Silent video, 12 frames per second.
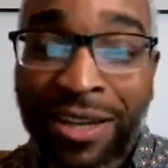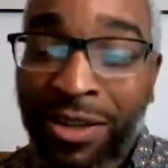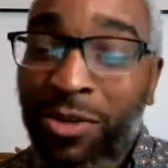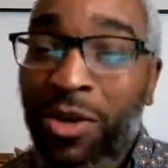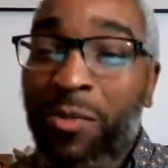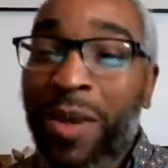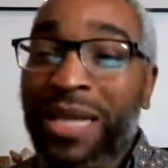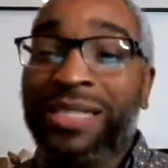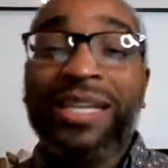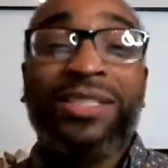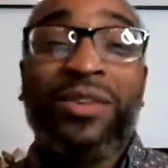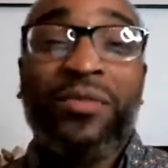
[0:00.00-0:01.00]
You know, my
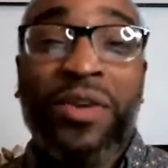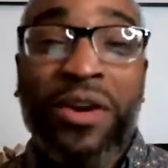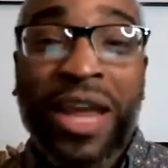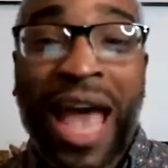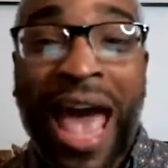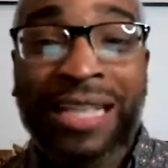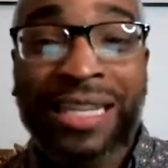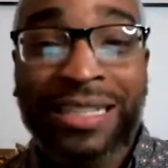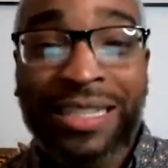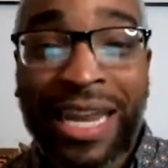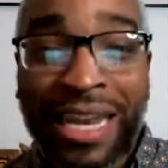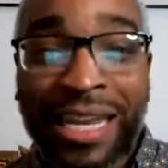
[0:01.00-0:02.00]
son's a very
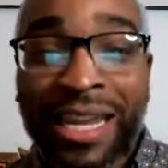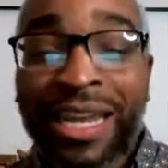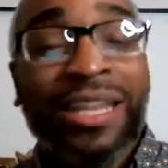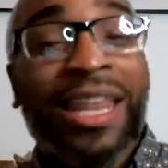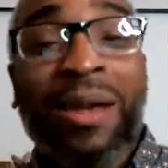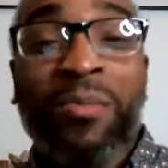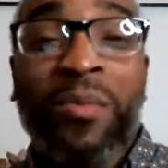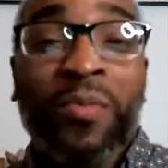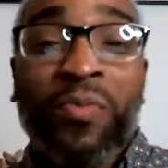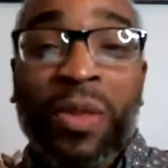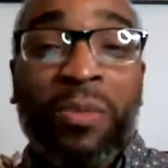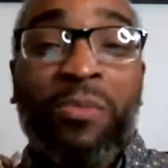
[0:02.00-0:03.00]
Hasidity. Like,
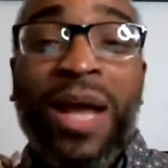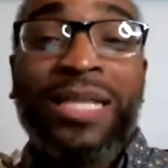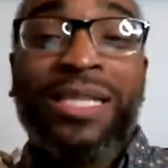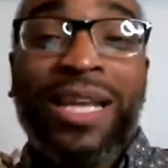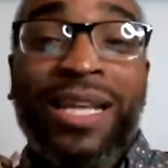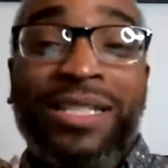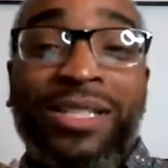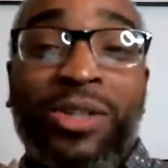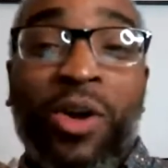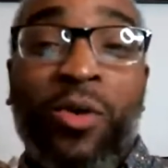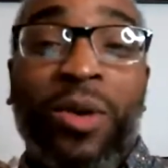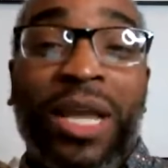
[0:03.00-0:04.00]
my sons
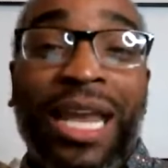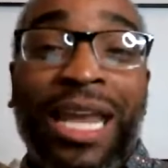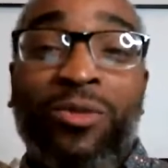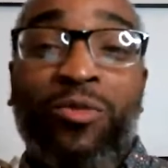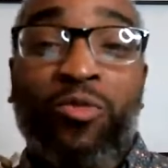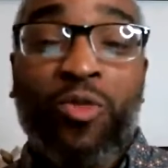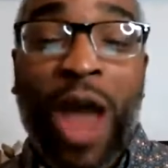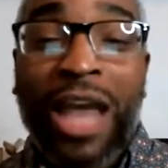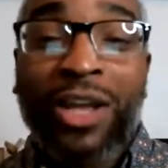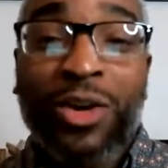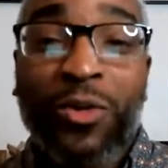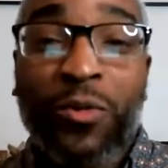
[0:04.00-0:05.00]
don't eat
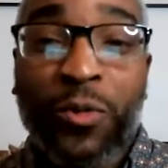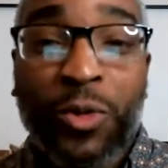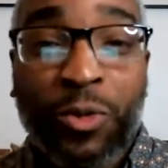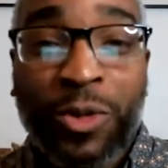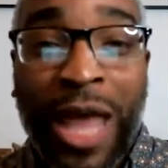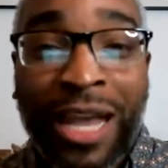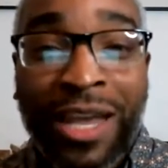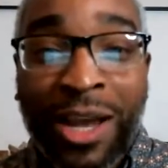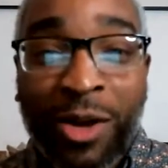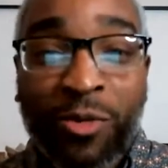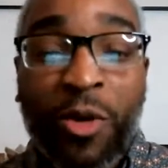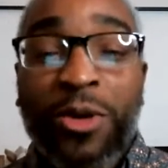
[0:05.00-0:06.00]
regular fruit. Like,
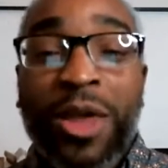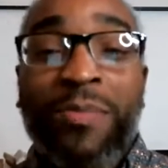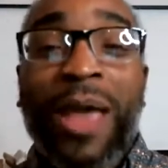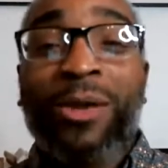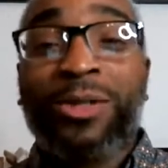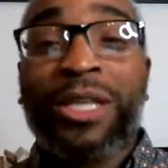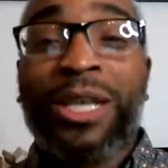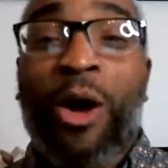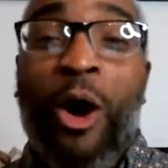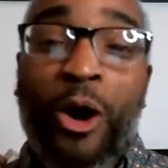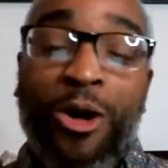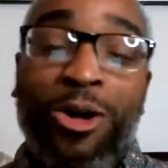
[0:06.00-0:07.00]
growing up, I used to eat
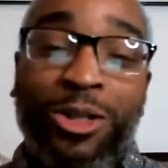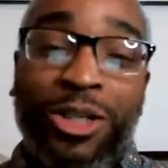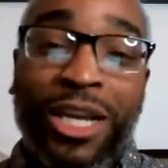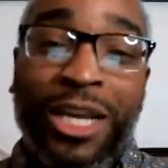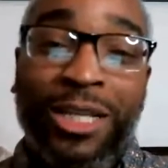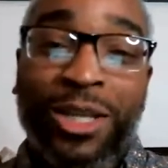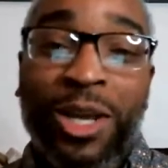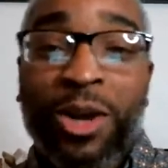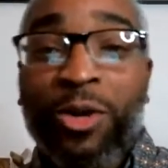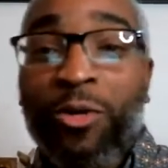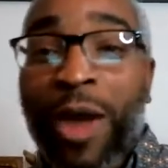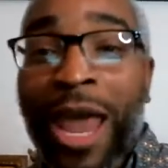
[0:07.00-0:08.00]
oranges,
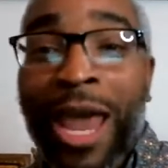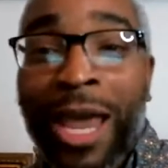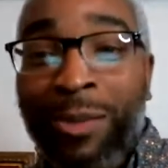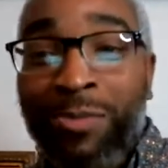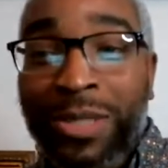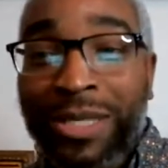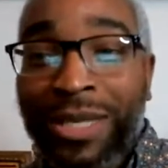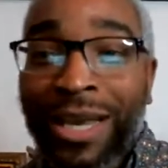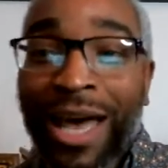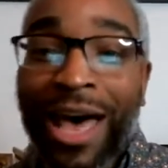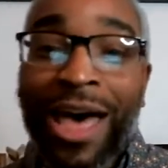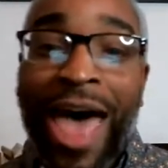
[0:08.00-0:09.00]
grapes,
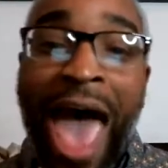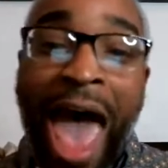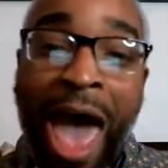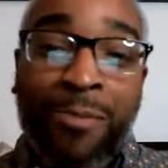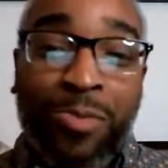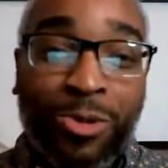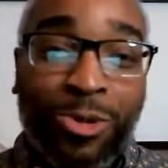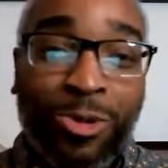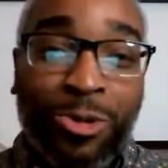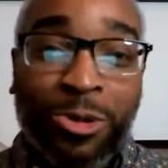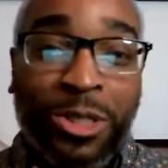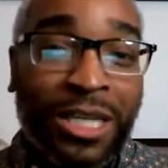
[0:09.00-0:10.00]

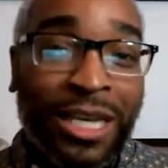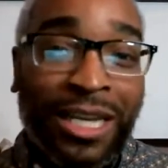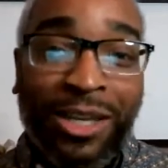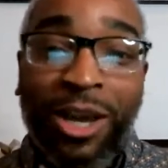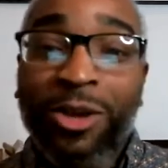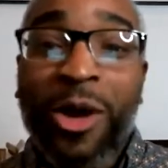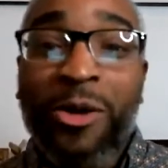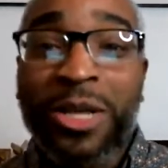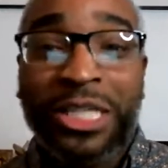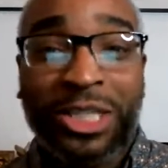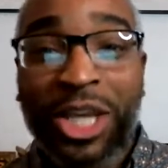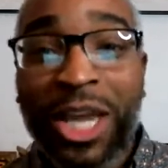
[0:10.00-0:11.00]
apples, you know,
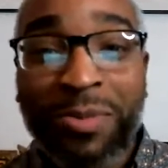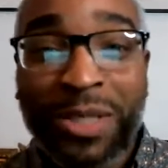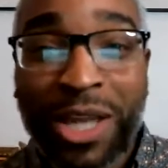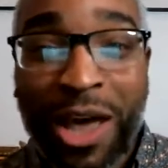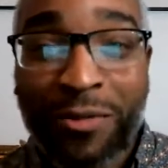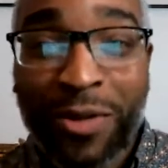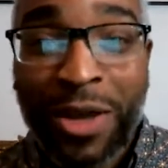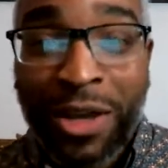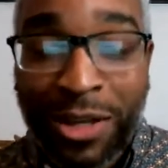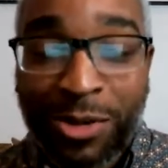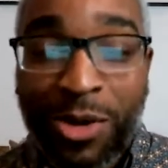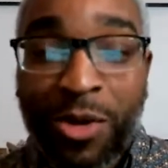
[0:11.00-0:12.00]
the cheap stuff.
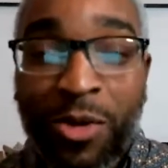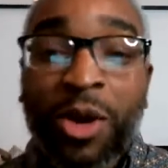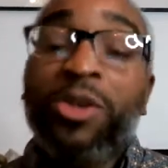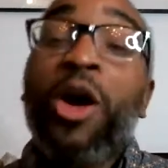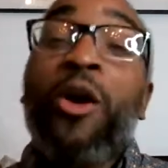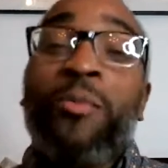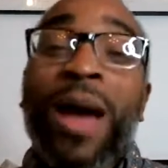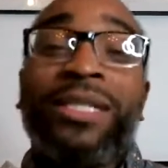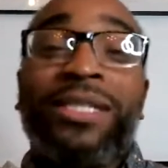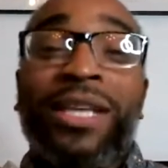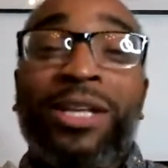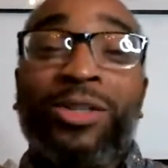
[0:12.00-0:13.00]
You know, no, my
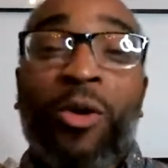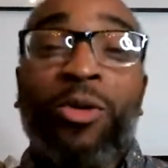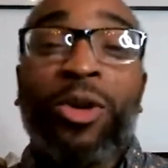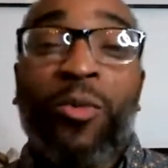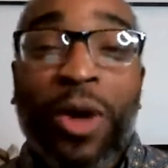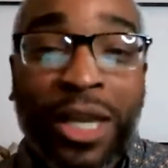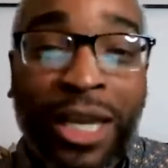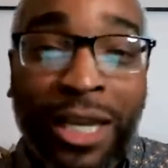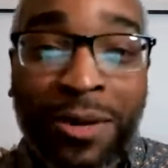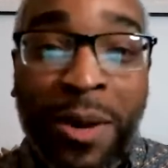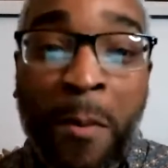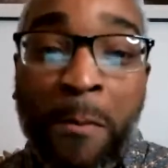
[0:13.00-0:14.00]
sons only want to
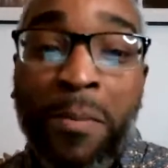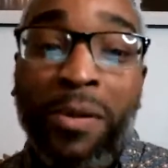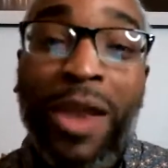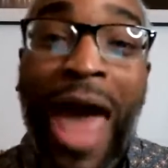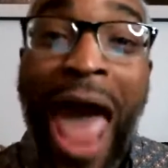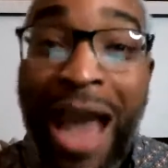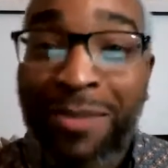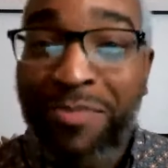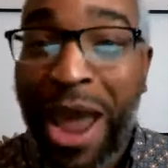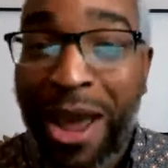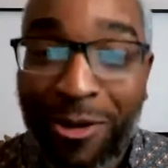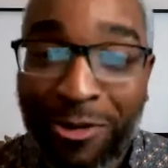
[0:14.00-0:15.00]
eat
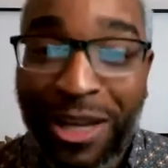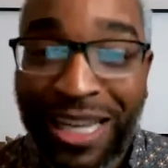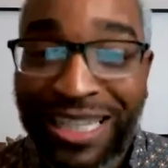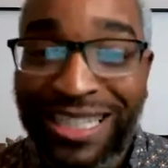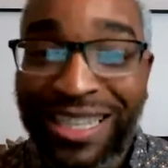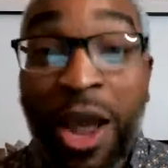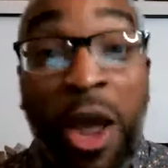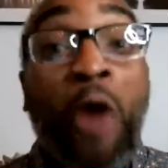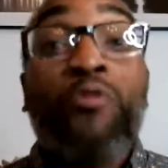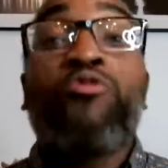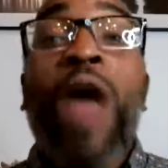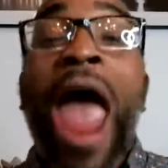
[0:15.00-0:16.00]
blackberries,
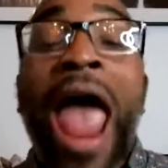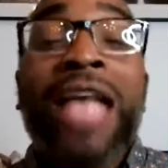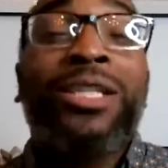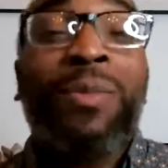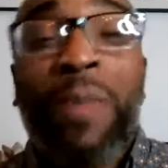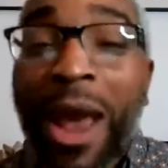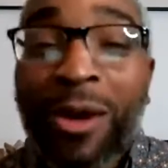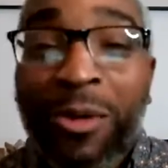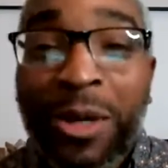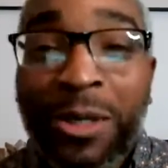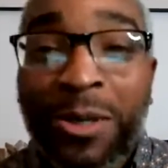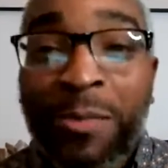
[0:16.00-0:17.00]

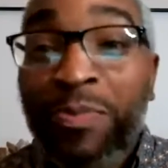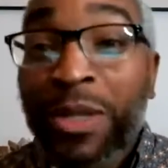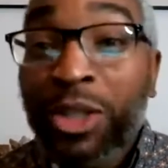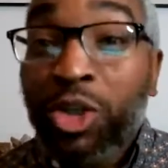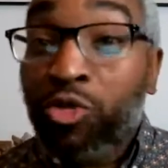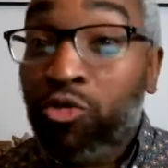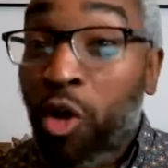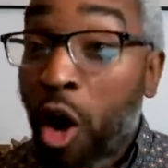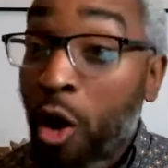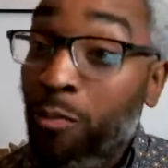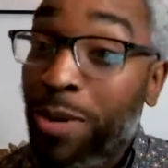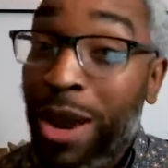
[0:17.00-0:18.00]
raspberries,
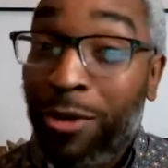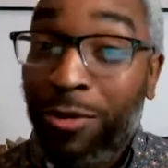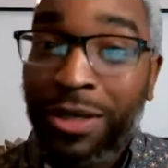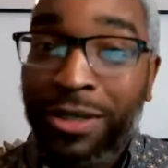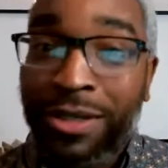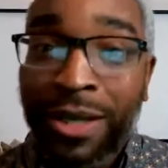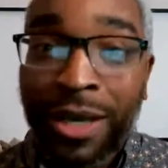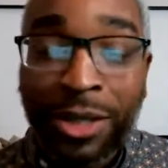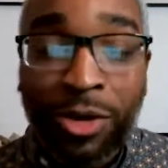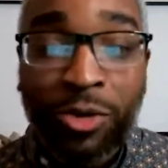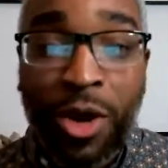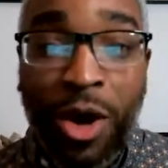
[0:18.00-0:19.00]
strawberries.
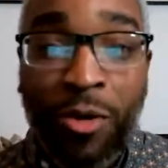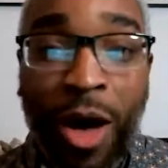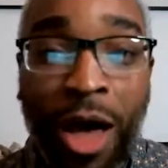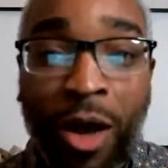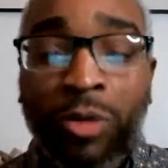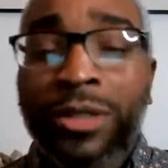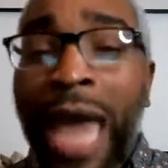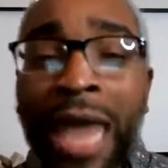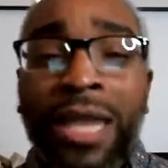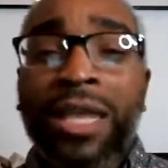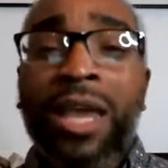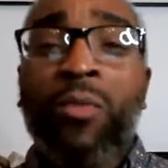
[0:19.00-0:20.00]
You know,
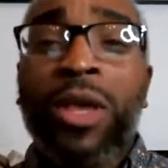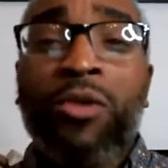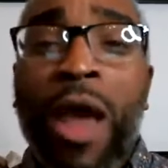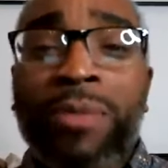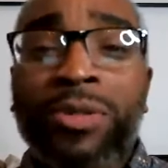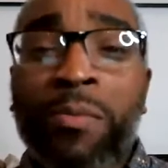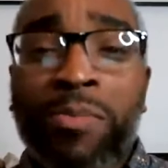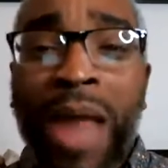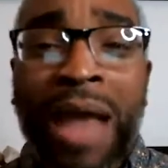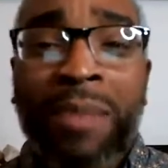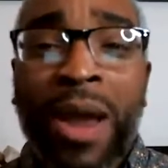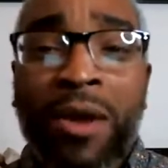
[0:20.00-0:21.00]
Daddy, can we grab some
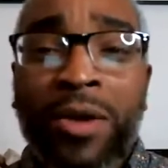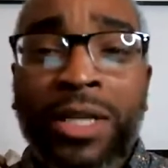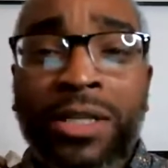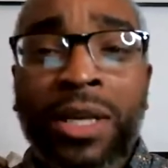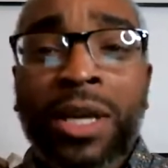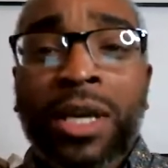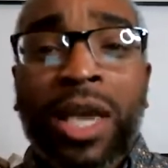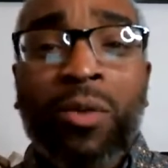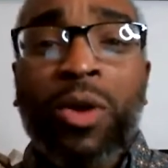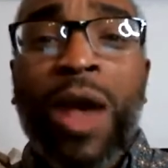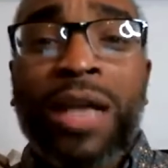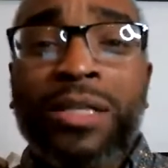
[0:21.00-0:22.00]
blackberries? Can
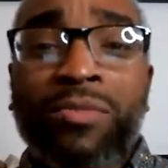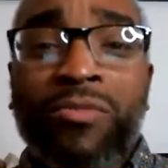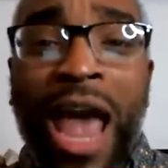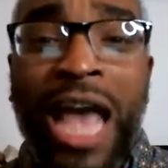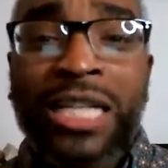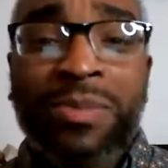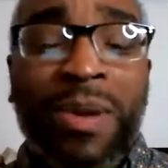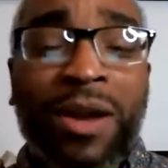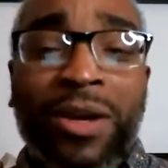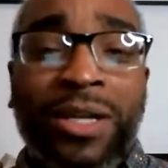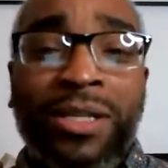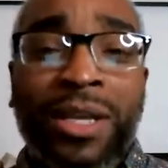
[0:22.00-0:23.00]
we grab some
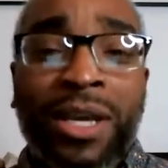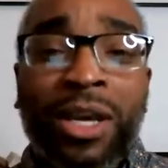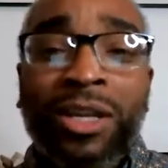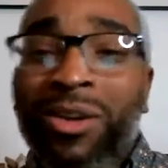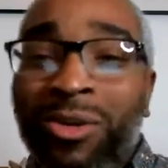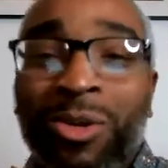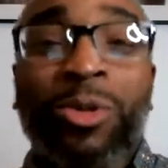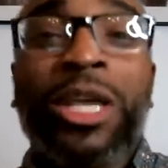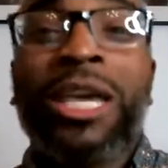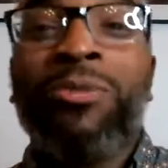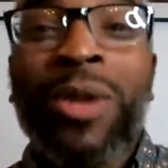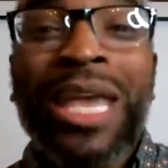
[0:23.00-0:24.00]
raspberries? You know,
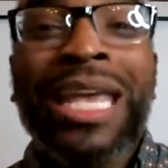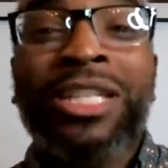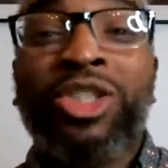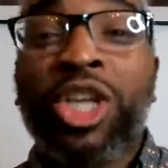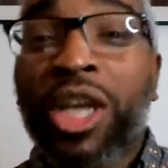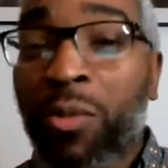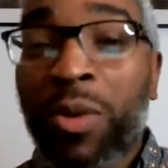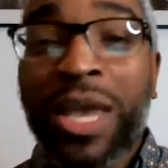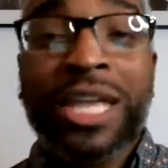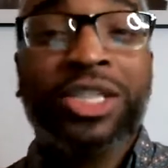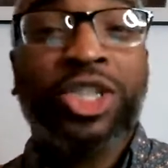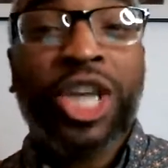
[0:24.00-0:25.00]
can we
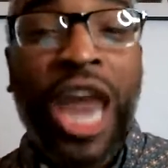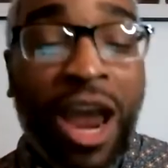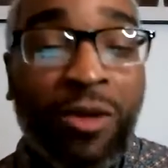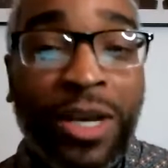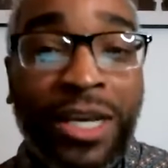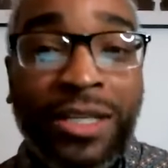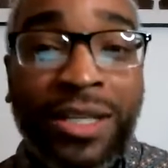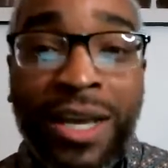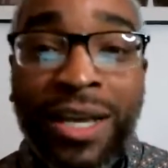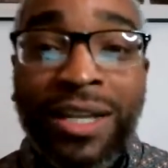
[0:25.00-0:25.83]
get cherries?